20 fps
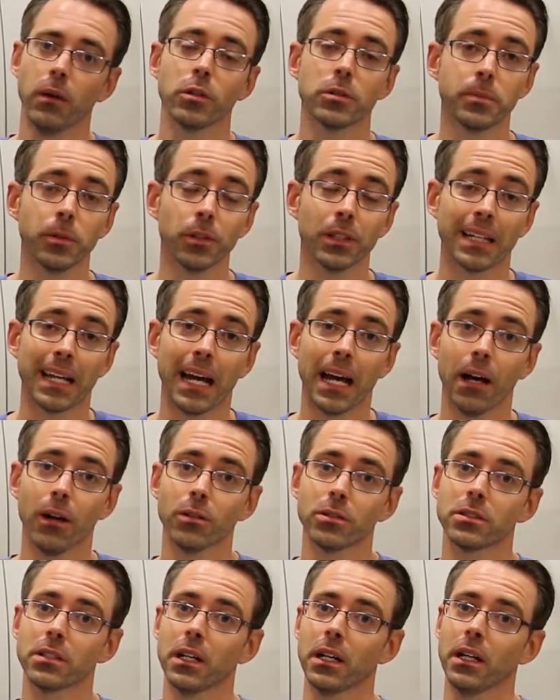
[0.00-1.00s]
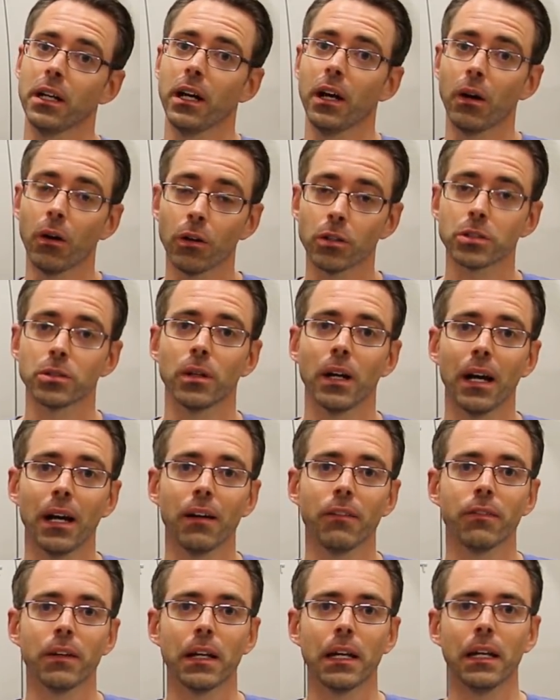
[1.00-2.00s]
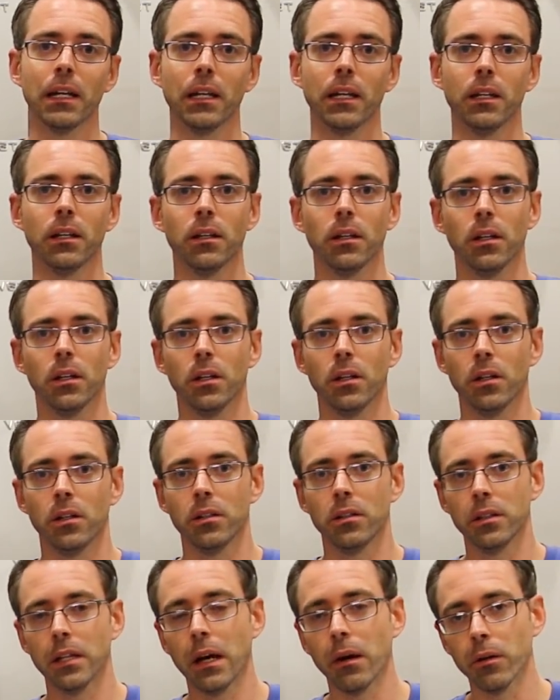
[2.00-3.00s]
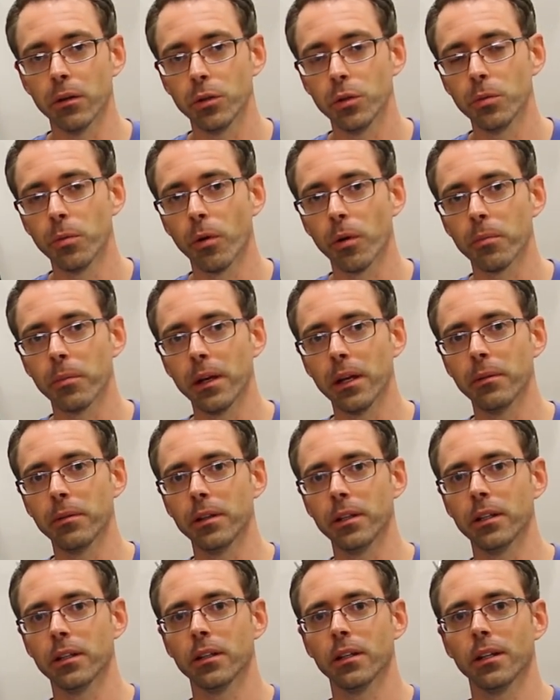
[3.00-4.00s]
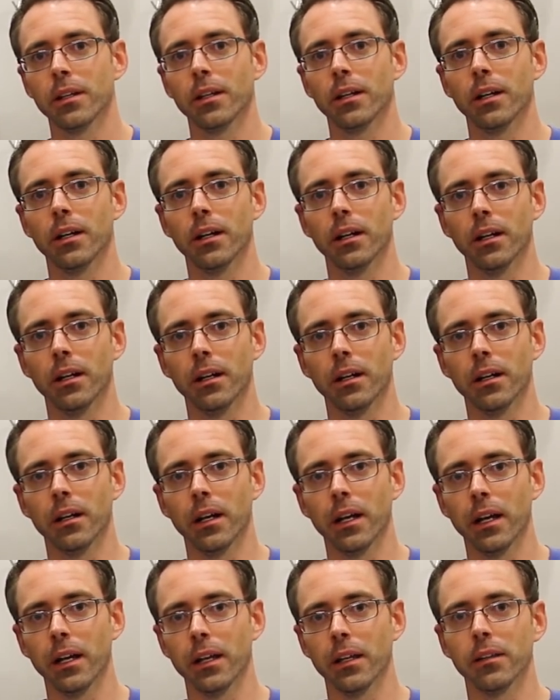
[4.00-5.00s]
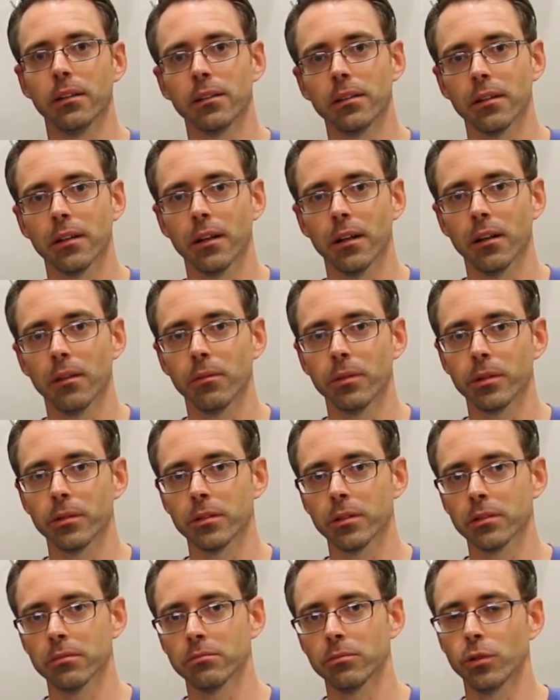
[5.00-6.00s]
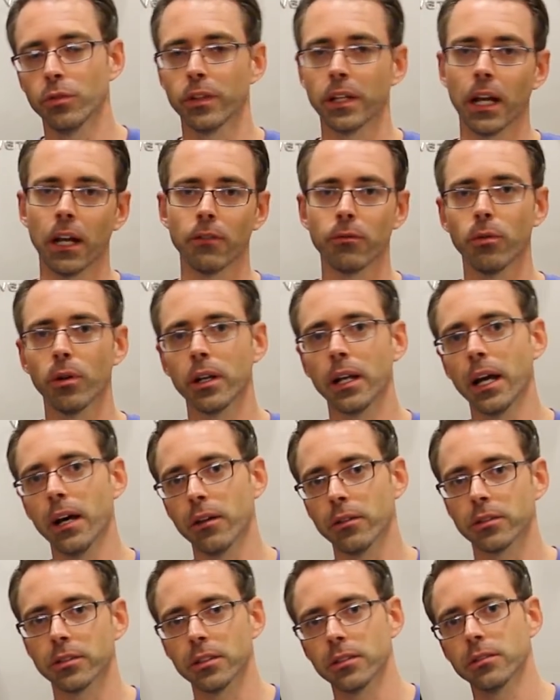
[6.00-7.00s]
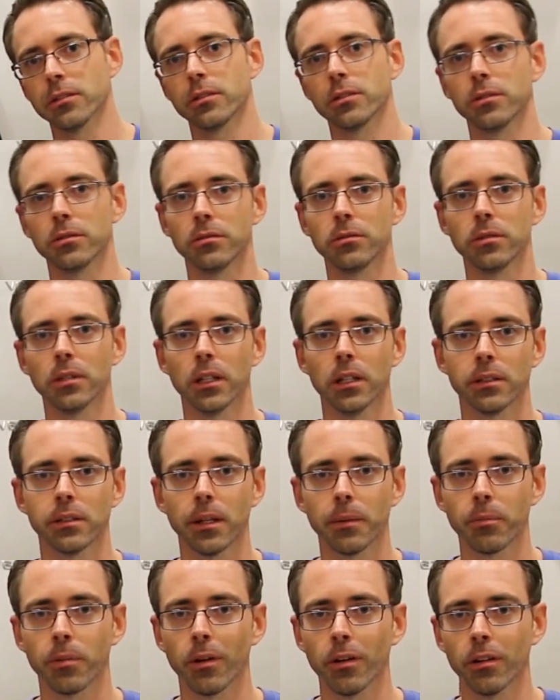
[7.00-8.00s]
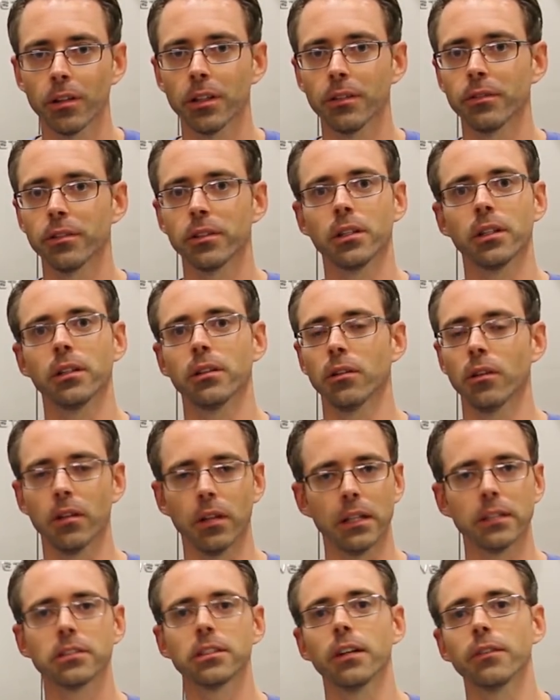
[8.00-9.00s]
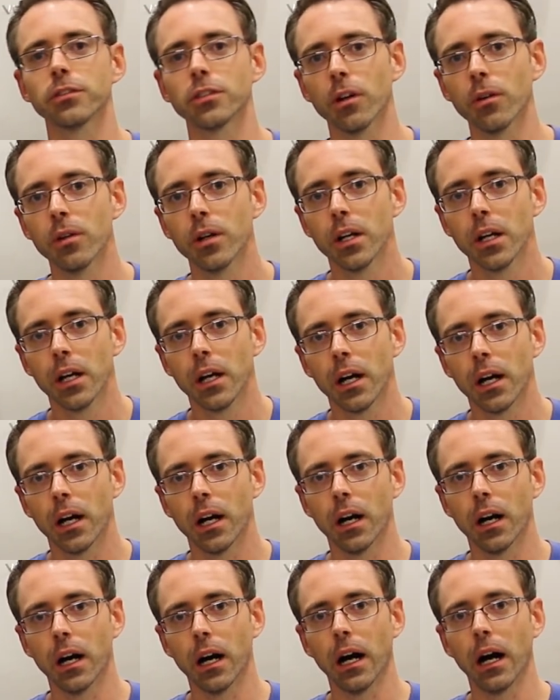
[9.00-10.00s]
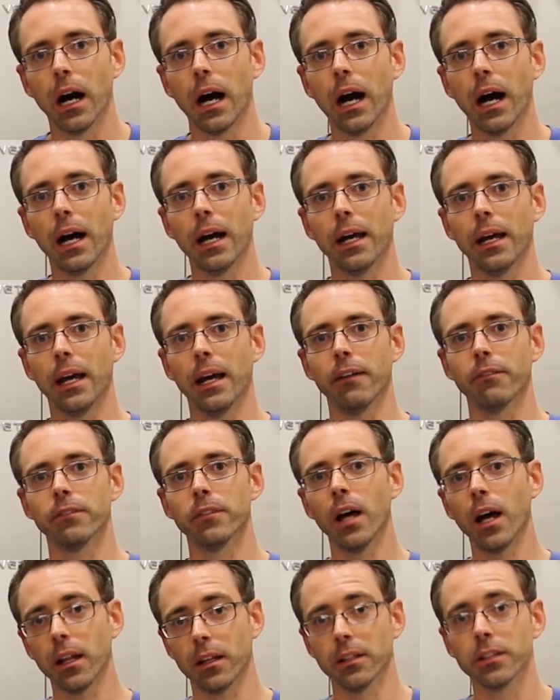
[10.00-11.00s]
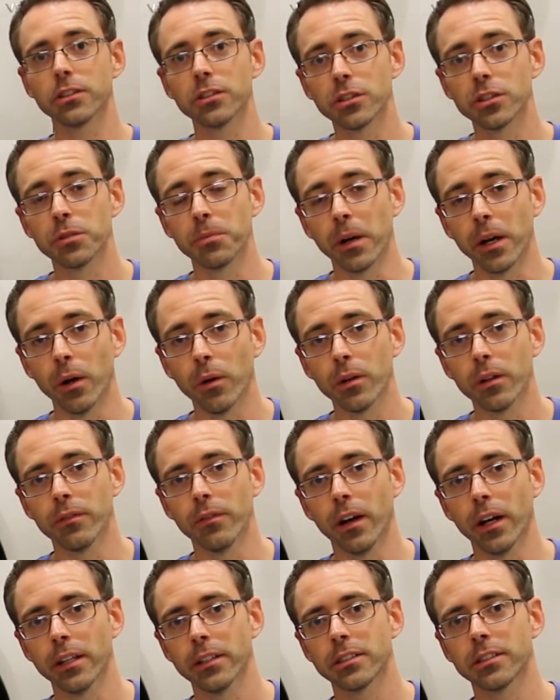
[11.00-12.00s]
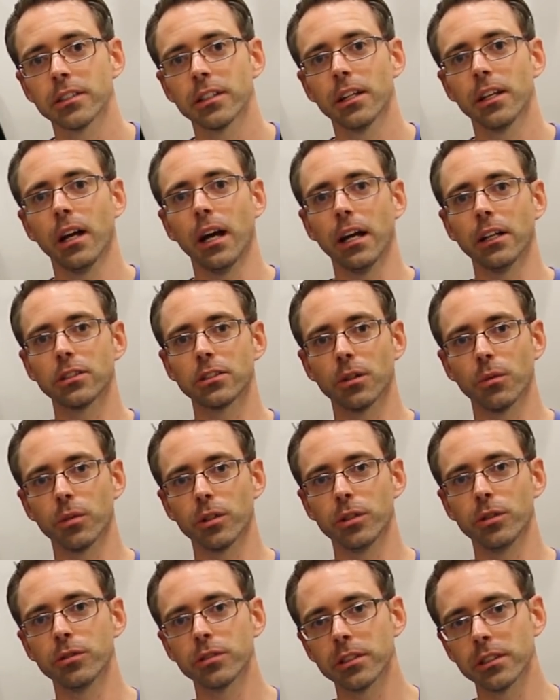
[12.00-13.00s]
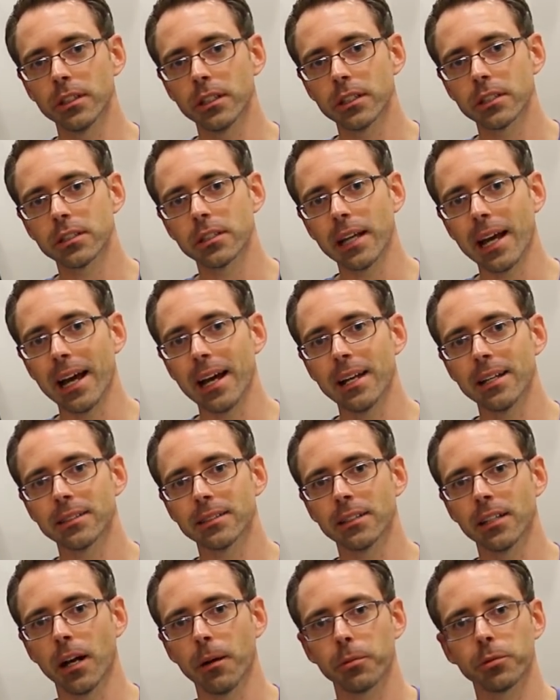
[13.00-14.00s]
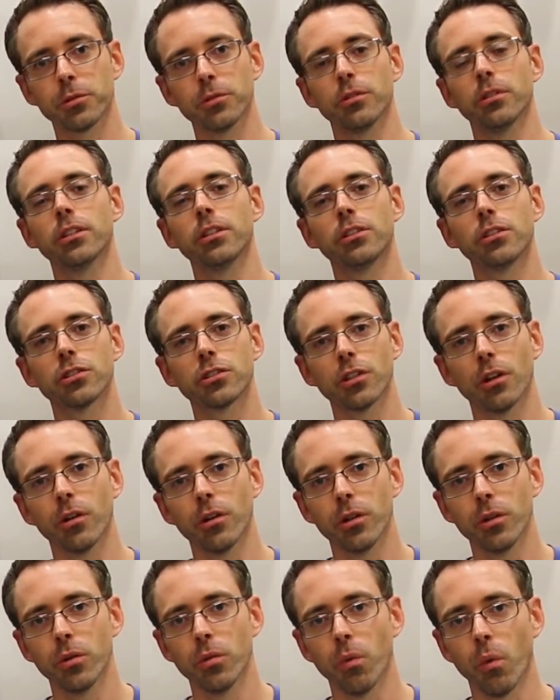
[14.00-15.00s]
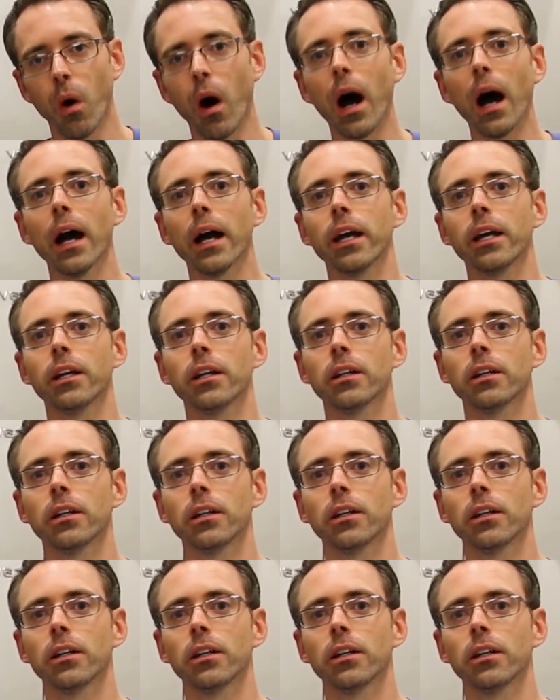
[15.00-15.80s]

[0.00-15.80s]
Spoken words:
was building a house. I also have now a newborn baby, and we were moving out of one house into temporary living and all that stuff. So I have not listened to my own advice, and so we're using this as an opportunity to show you why